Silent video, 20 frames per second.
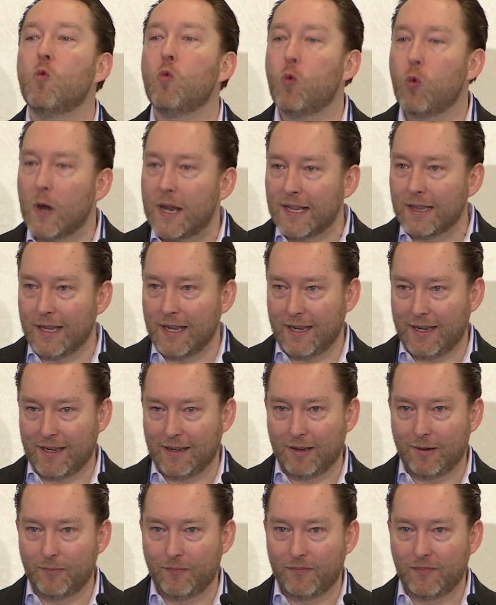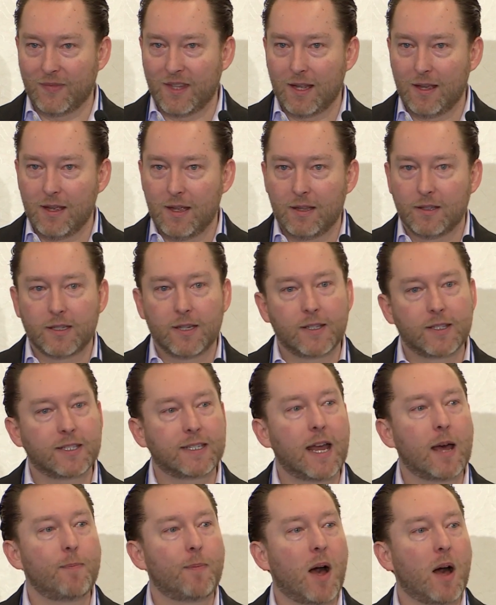willing to
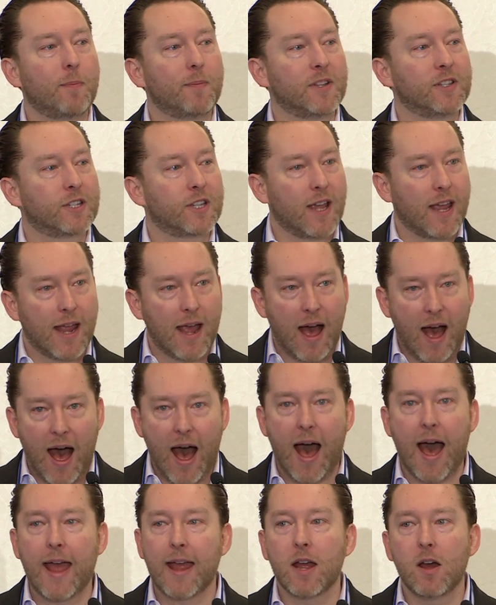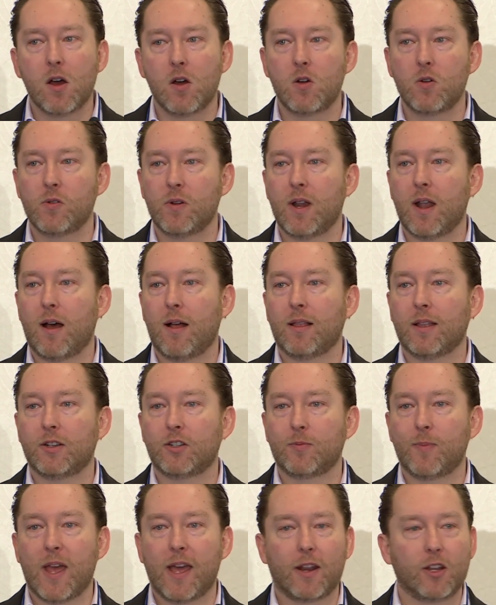step up and say, I own
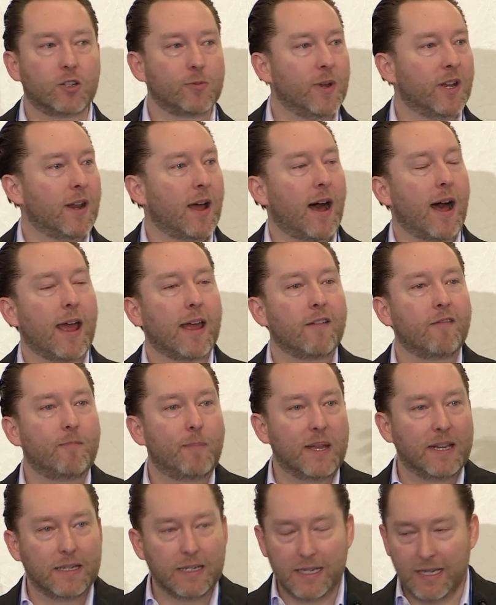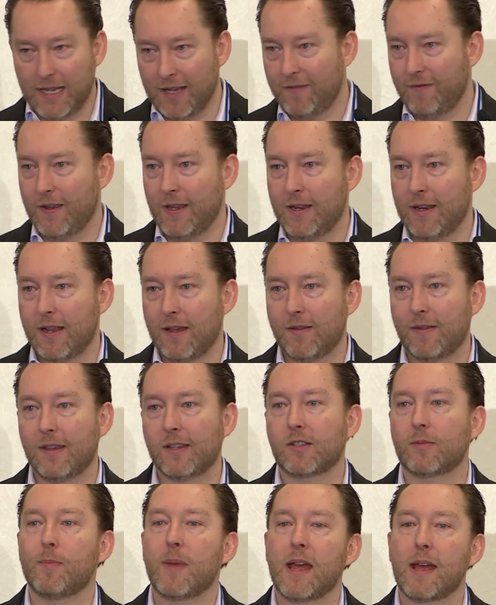knowledge management, I have been given
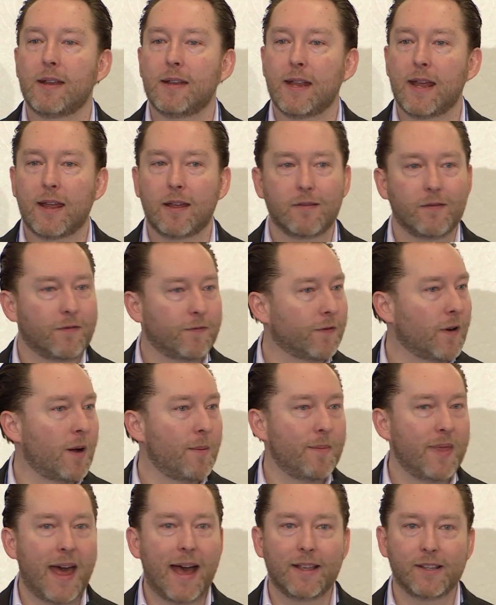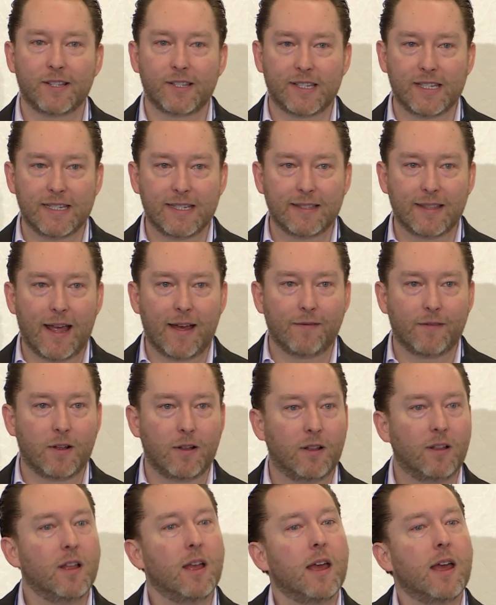this mandate from that C
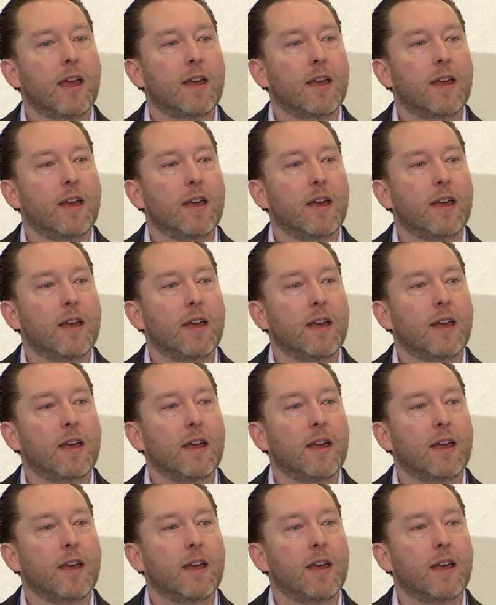level,